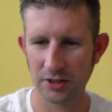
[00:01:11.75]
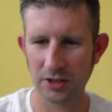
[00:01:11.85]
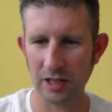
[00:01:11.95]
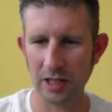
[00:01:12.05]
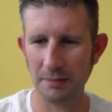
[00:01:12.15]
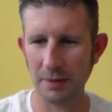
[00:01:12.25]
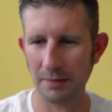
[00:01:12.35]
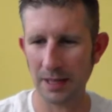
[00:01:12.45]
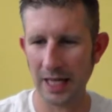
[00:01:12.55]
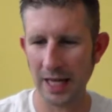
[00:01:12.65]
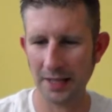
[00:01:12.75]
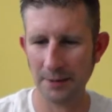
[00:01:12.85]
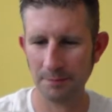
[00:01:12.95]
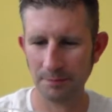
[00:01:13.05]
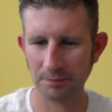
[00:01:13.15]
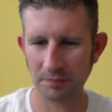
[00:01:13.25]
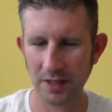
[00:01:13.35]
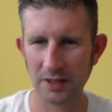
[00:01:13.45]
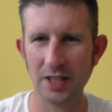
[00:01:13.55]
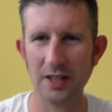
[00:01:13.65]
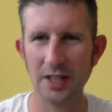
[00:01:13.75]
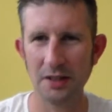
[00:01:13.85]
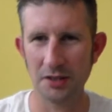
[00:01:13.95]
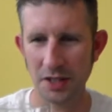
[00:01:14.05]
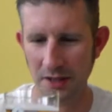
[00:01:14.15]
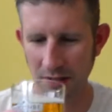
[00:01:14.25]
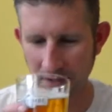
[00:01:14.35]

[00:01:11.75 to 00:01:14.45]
slightly bubbly head. Let's get the nose